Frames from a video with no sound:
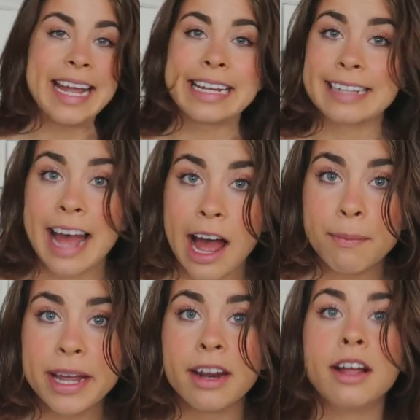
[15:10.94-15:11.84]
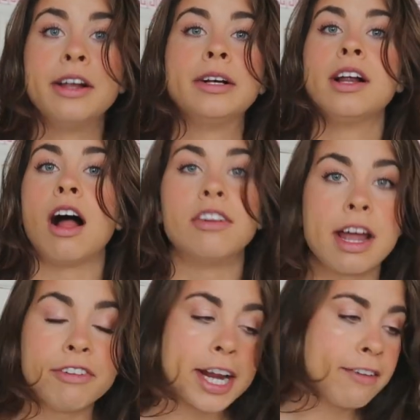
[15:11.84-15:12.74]
It is a habit I'll
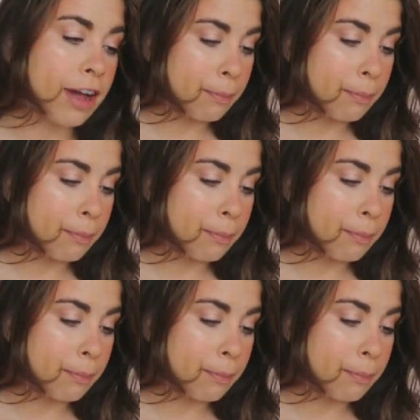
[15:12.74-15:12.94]
never give